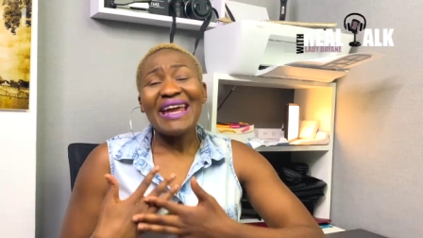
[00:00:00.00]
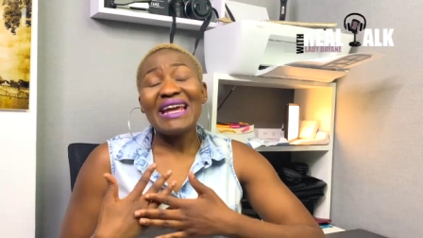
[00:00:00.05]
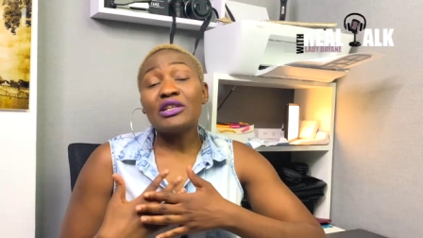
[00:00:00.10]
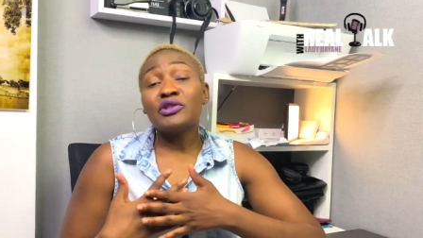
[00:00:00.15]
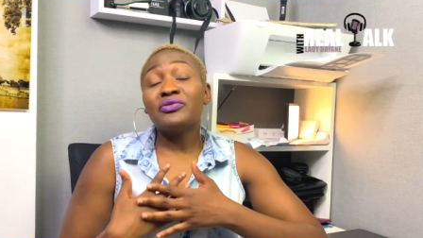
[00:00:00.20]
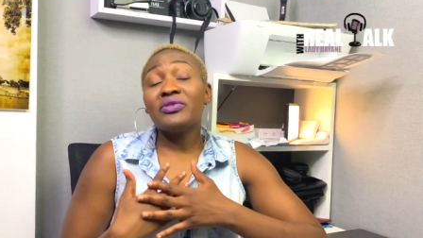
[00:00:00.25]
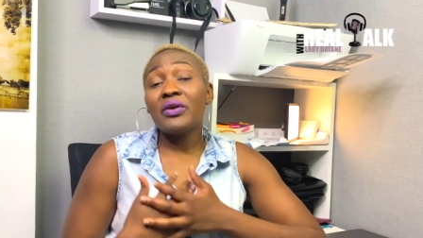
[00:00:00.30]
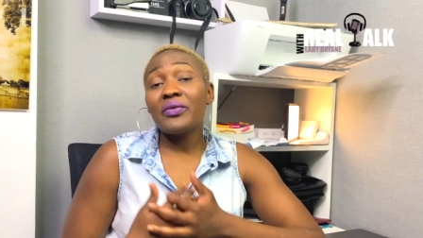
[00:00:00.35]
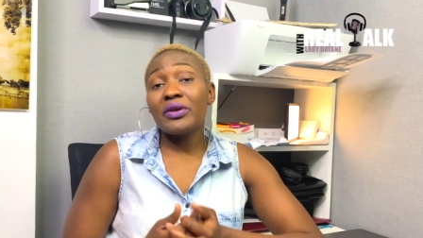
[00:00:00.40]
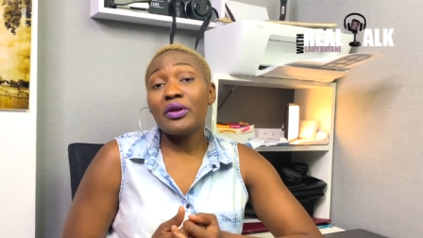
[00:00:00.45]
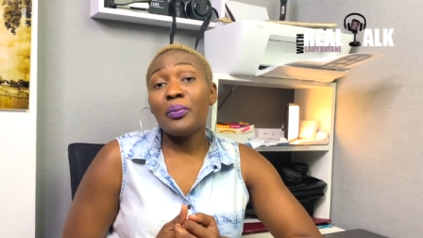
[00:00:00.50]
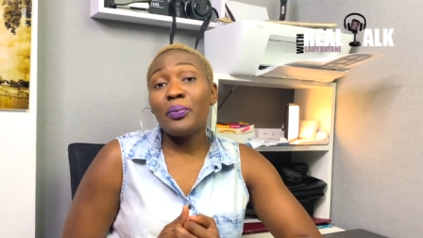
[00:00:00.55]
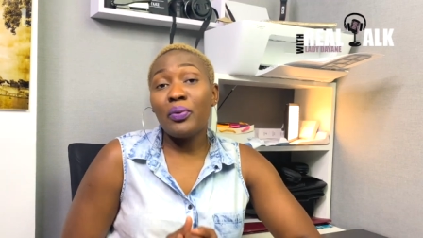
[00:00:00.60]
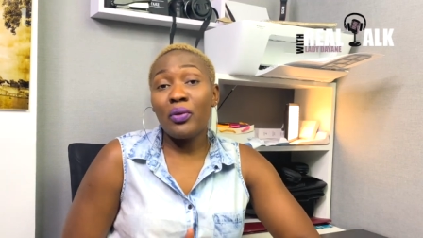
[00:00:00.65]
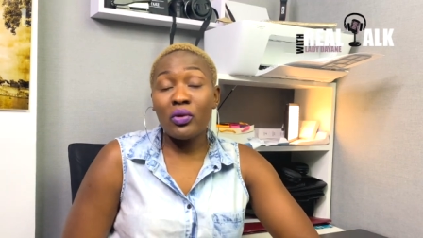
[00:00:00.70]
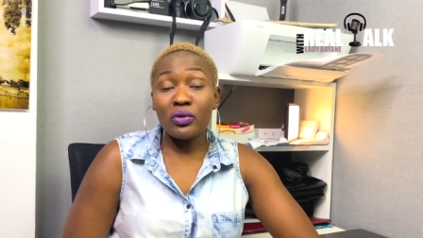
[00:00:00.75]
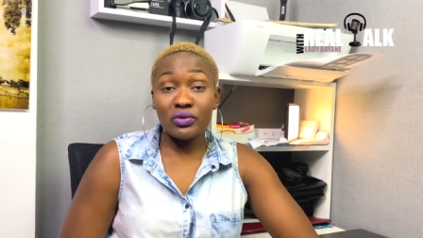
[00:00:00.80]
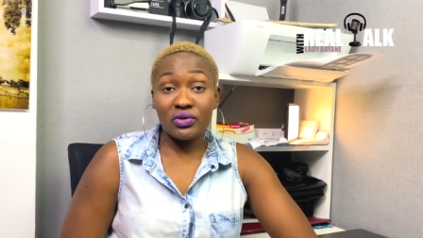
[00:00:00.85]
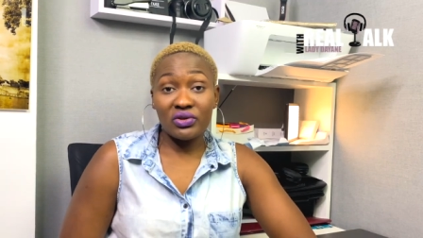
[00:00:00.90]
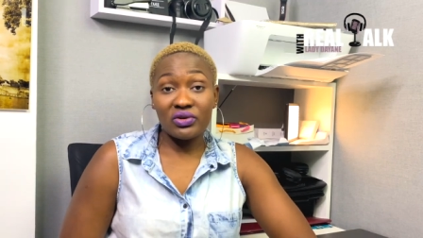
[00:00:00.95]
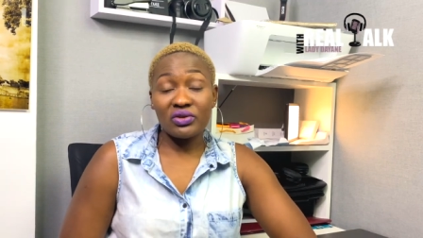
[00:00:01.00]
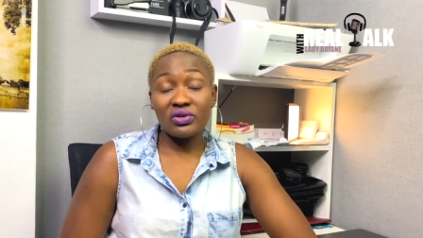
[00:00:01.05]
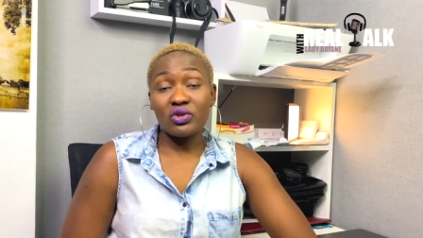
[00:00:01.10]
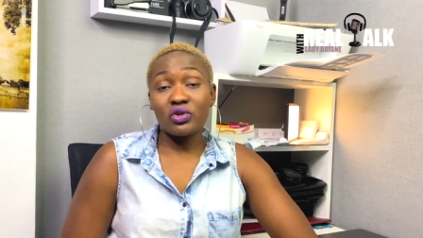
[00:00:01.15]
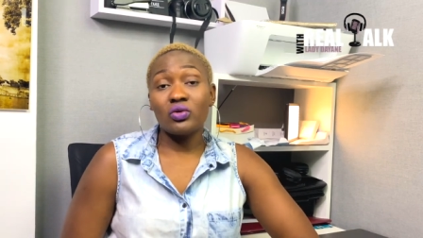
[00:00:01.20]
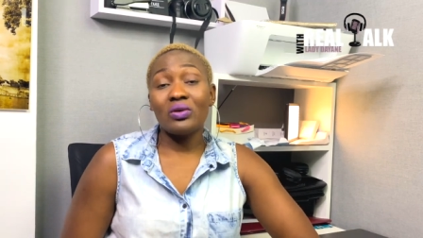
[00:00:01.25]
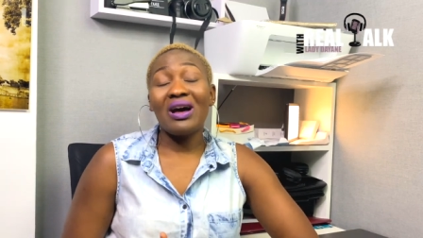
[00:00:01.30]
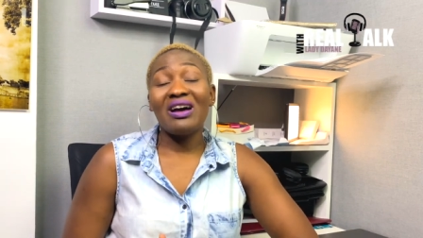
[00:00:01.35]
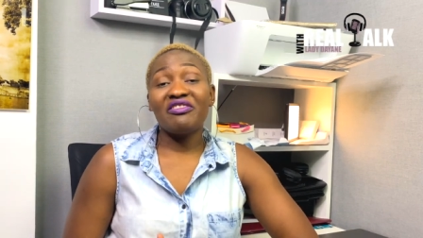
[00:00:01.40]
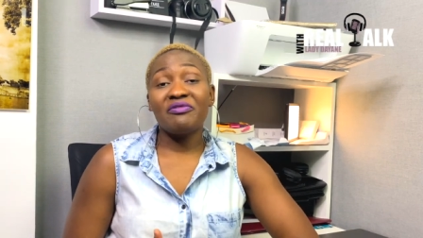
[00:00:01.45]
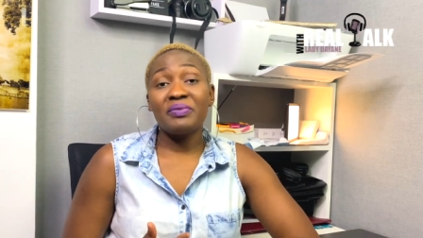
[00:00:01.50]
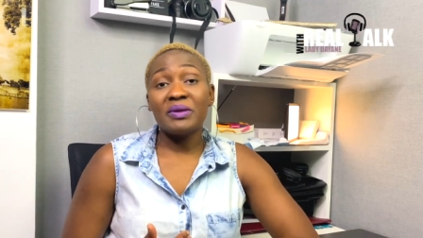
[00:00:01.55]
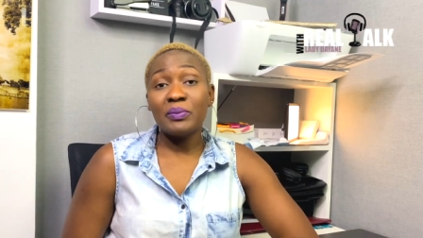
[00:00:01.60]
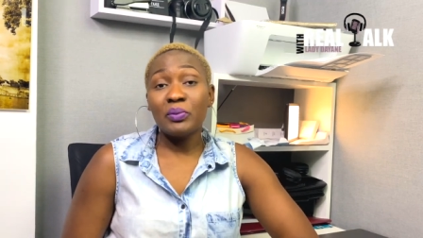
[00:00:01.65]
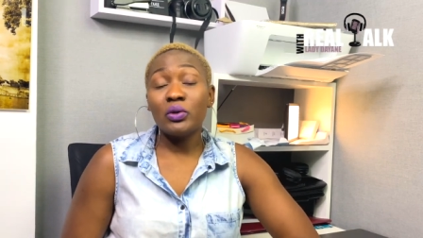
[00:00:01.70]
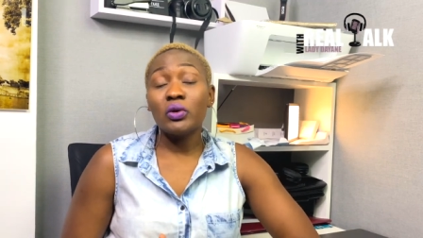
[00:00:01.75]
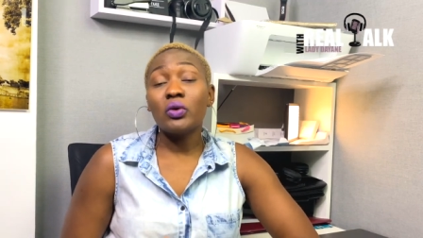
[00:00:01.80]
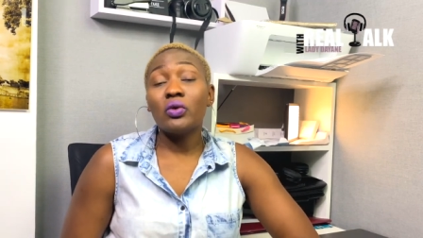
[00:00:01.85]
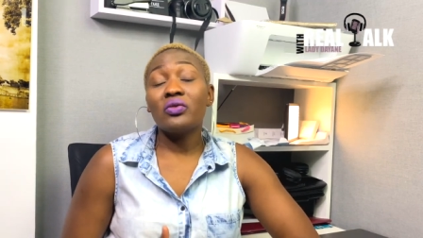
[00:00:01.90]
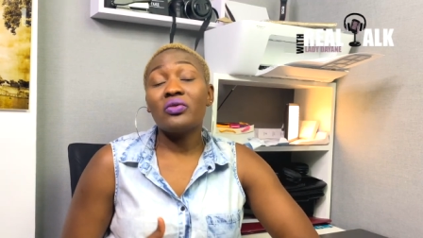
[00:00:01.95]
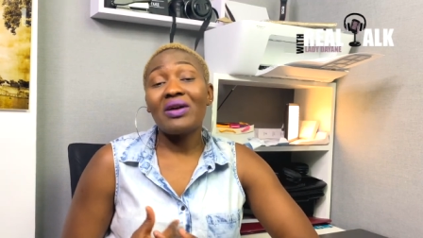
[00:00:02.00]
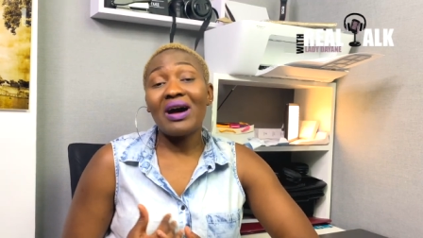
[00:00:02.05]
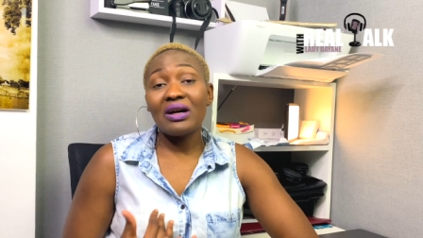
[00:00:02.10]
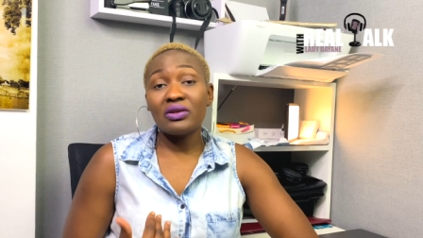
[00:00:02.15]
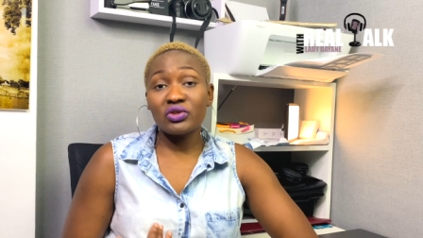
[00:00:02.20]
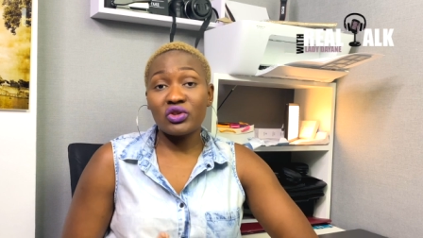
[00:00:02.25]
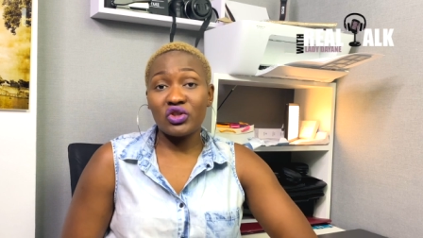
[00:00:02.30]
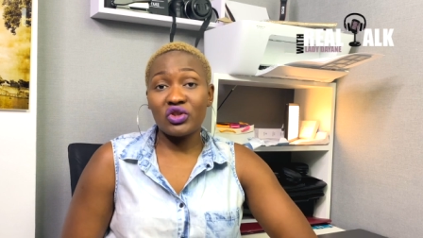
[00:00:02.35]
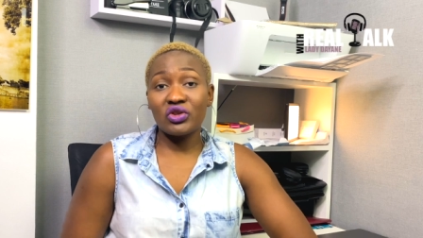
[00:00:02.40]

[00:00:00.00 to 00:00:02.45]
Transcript: It's very important to have people around